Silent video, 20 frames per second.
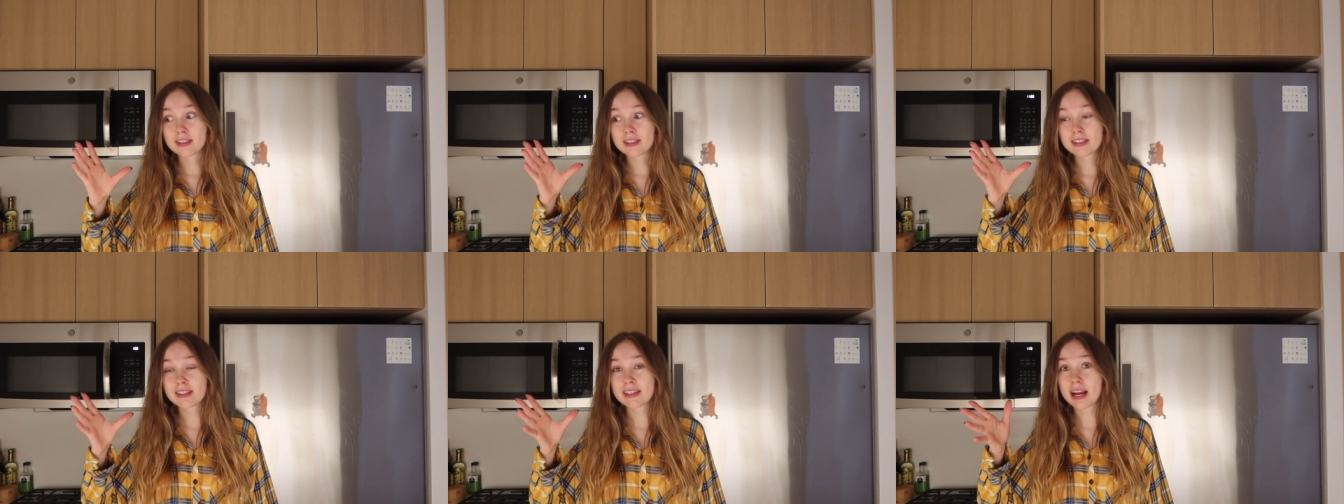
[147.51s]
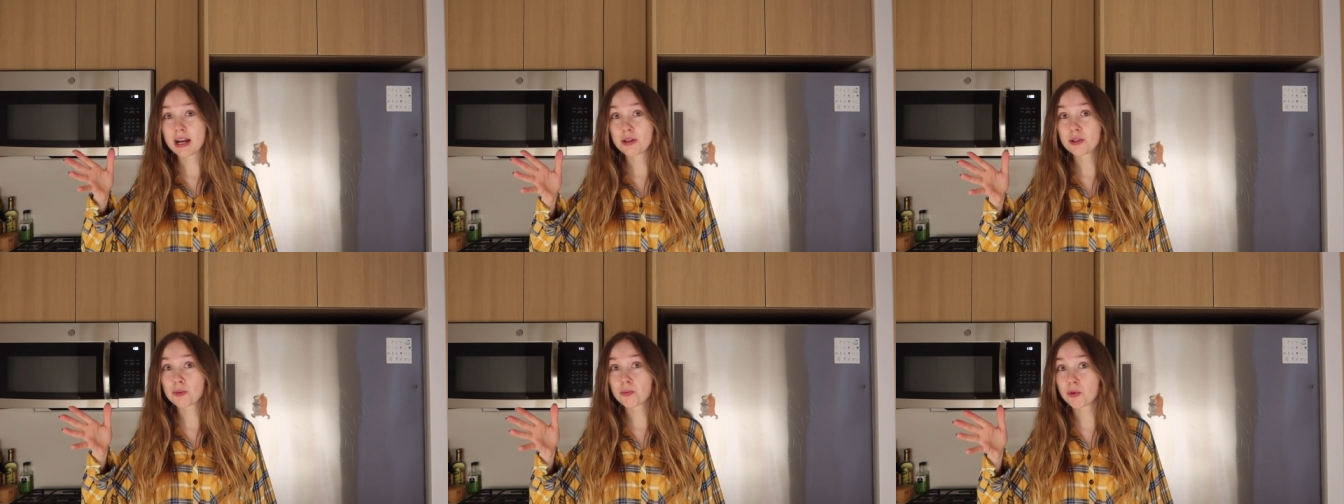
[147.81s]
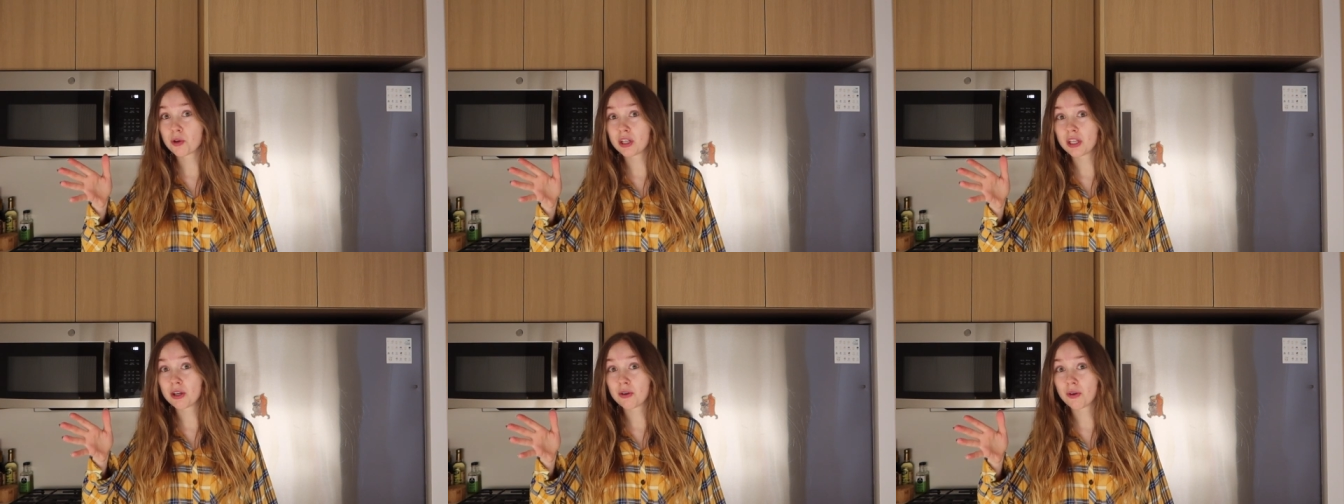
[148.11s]
sounds
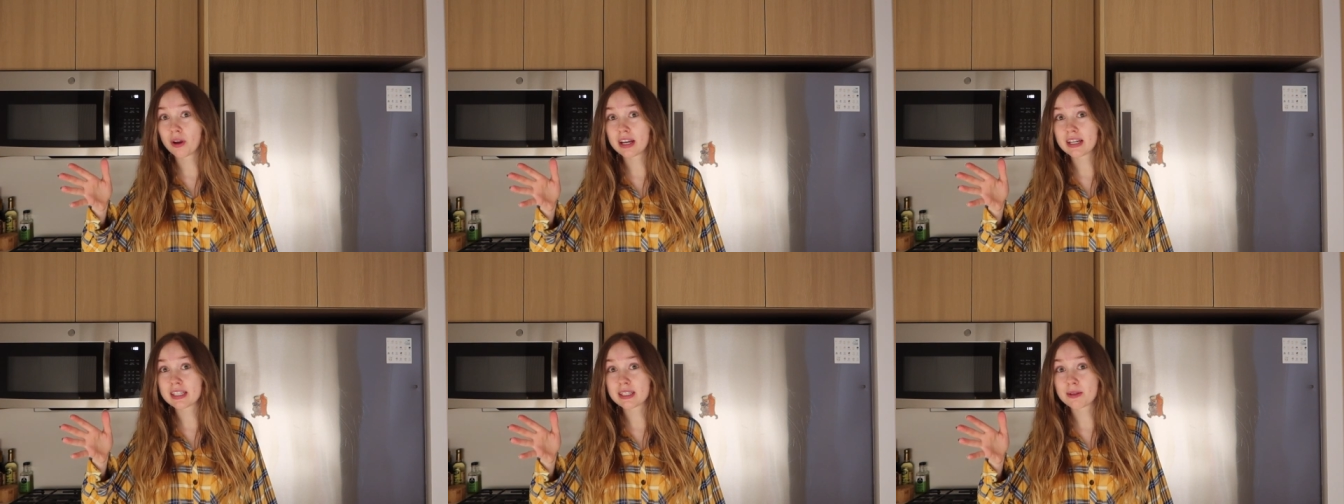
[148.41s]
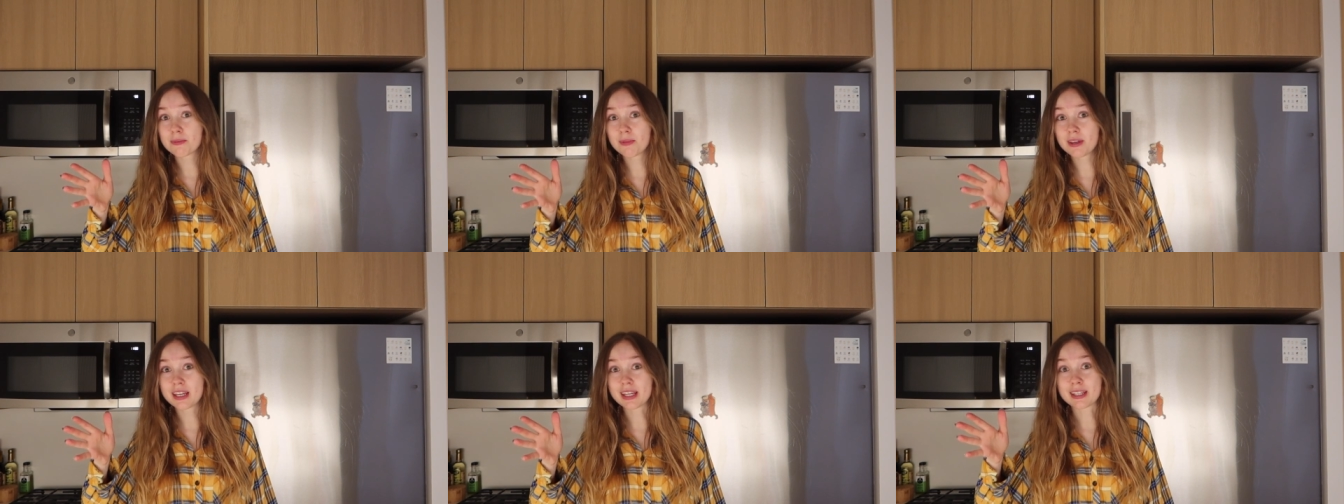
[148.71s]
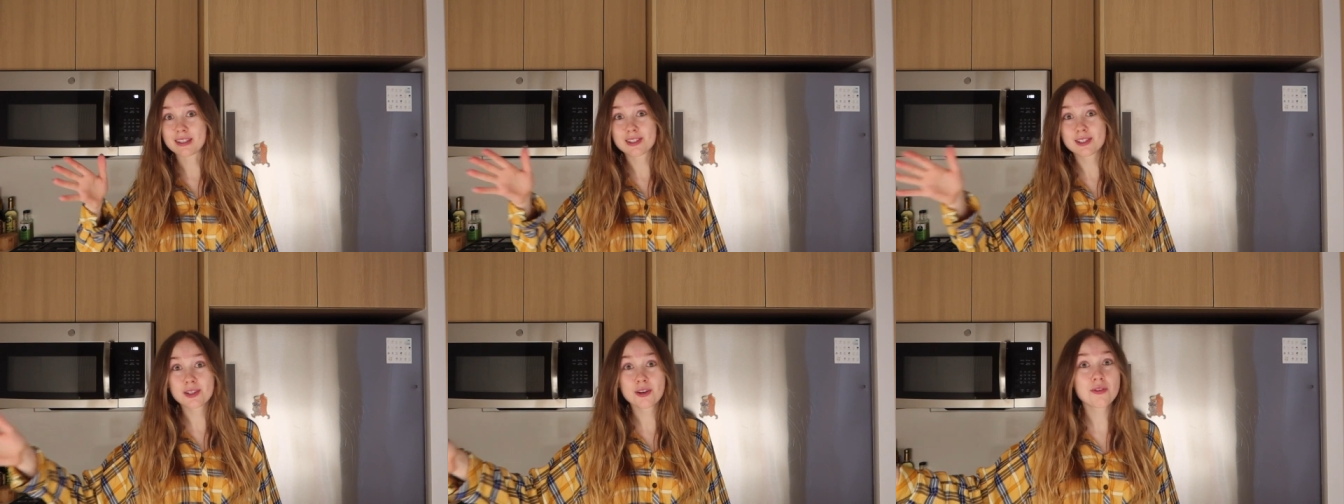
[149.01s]
pretty great to
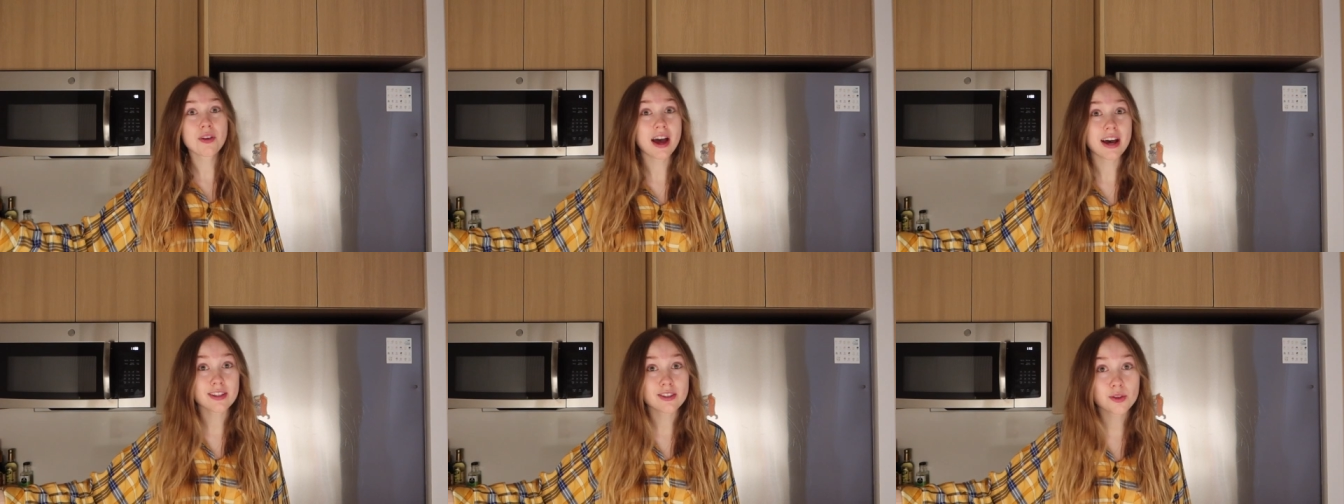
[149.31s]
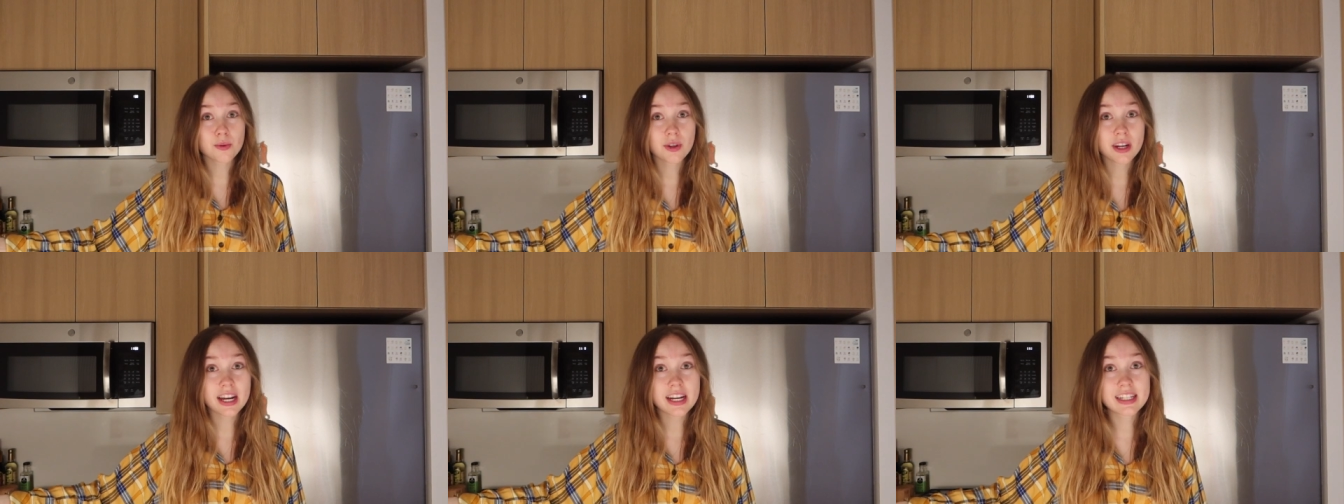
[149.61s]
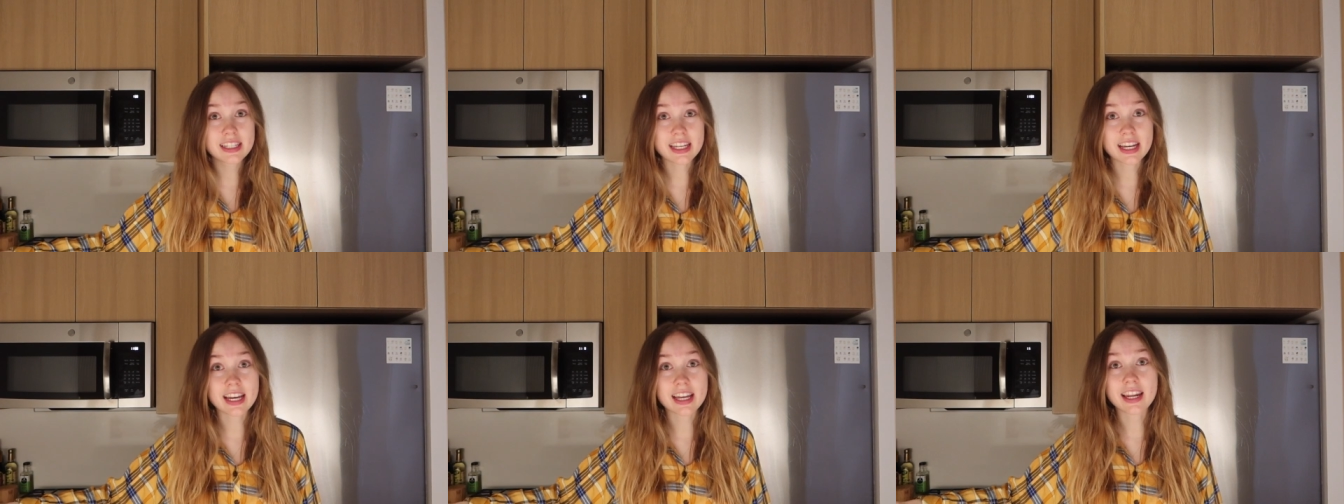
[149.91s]
me. So that's what I
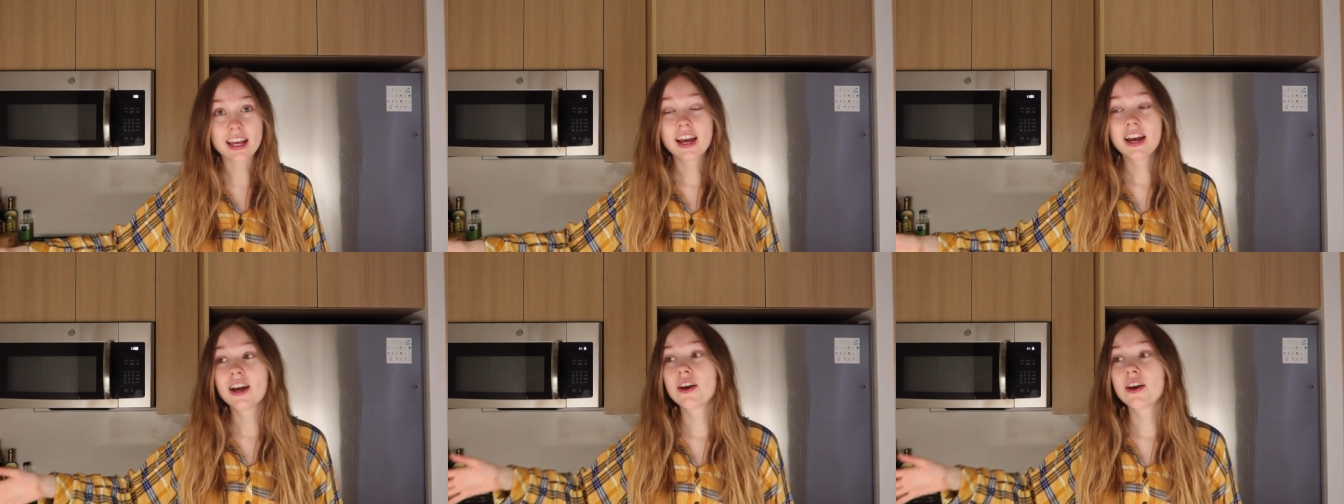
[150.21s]
did.